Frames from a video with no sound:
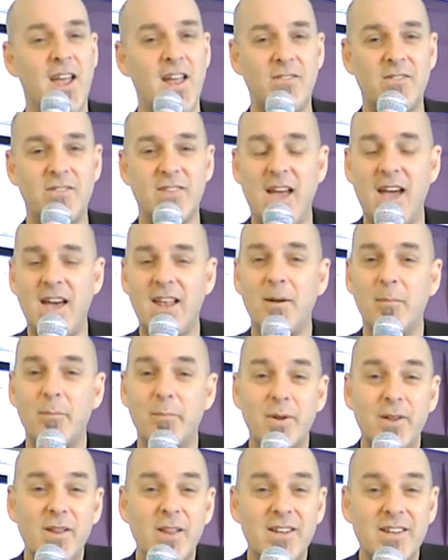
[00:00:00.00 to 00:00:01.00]
and that
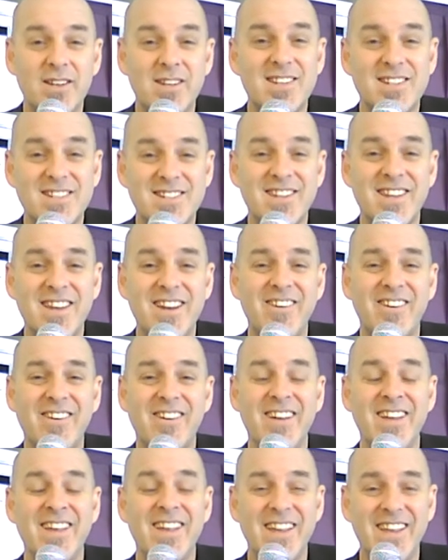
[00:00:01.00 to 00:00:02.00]
ability is
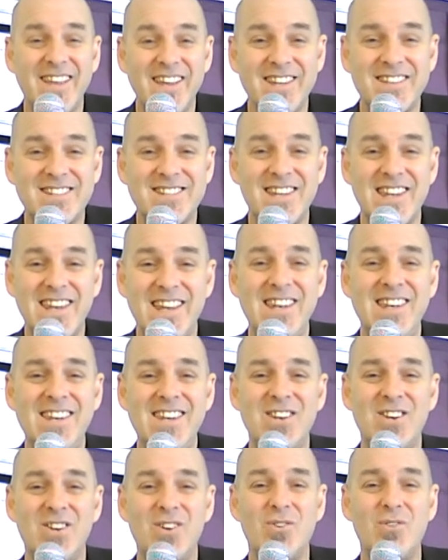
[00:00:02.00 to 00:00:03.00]
there. It's
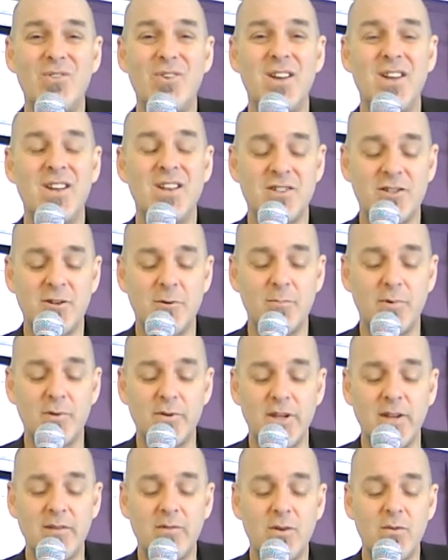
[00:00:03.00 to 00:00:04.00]
in you to
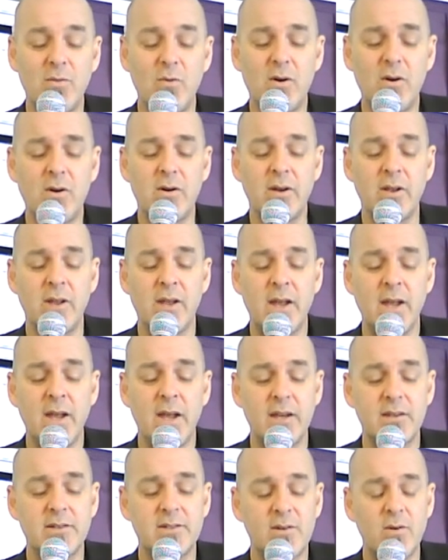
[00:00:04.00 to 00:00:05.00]
believe the word.
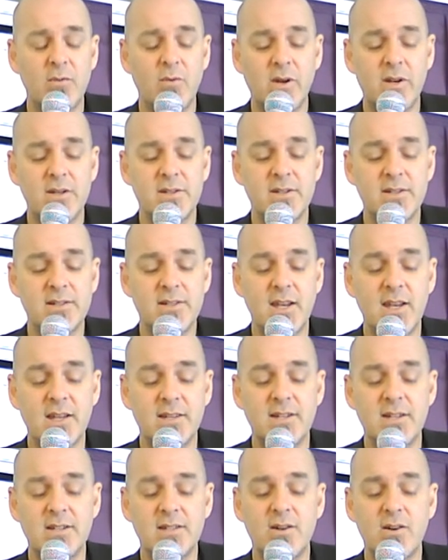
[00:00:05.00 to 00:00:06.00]
And so, what does it say?
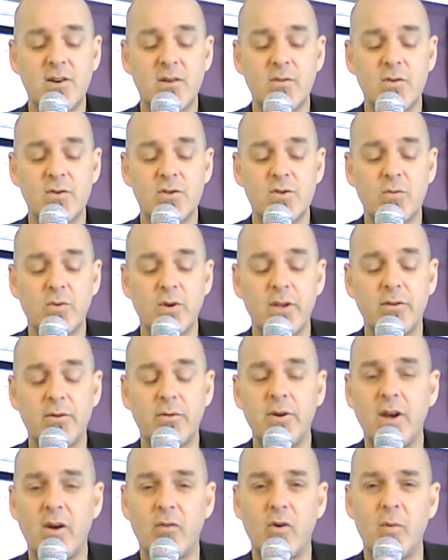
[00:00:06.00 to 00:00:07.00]
It says here in verse
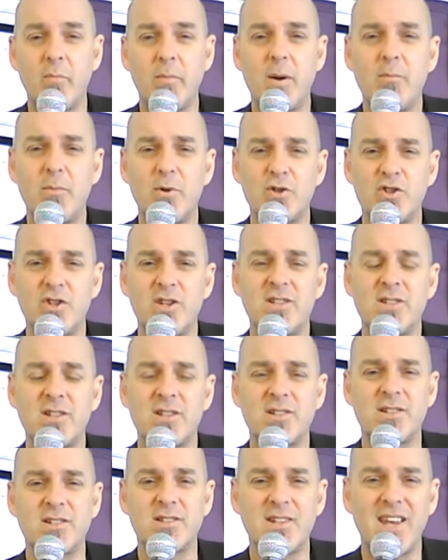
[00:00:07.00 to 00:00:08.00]
23 now remember,
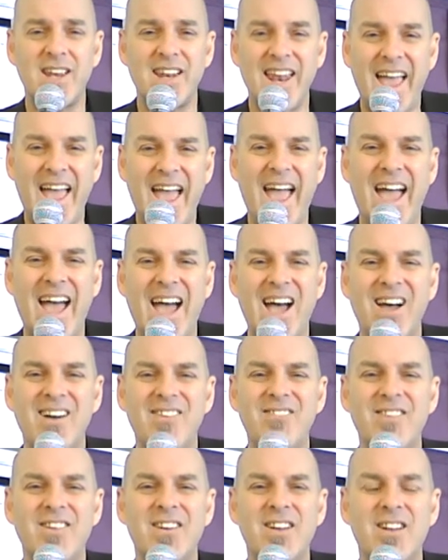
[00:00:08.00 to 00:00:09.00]
Jesus is saying,
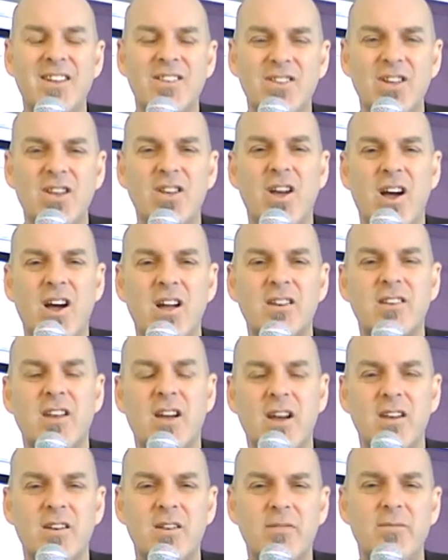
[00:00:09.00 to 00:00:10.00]
Have the God
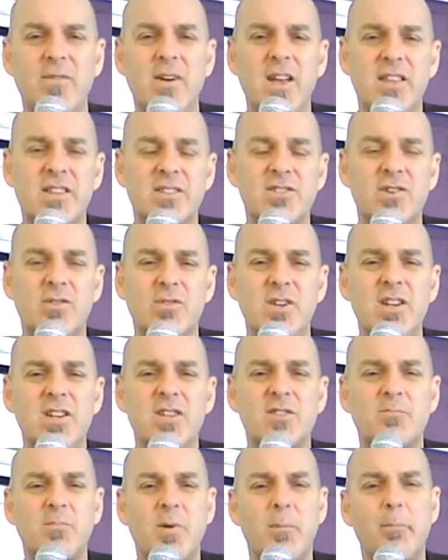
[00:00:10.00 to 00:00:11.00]
kind of faith. So he
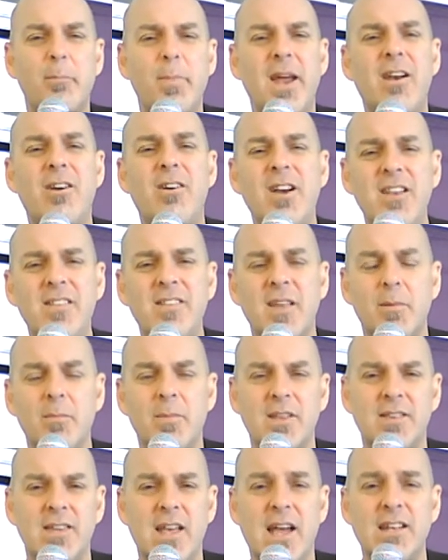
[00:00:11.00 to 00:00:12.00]
is preparing
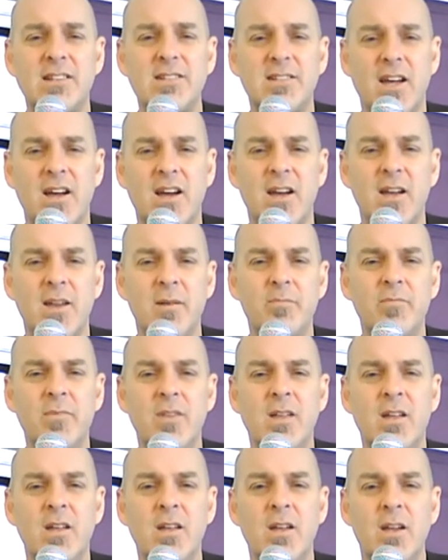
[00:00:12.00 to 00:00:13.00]
them at that time
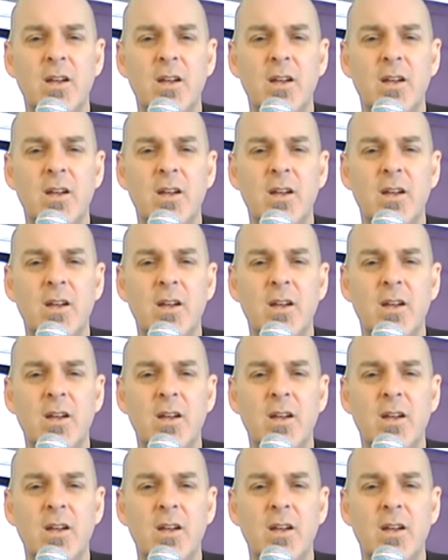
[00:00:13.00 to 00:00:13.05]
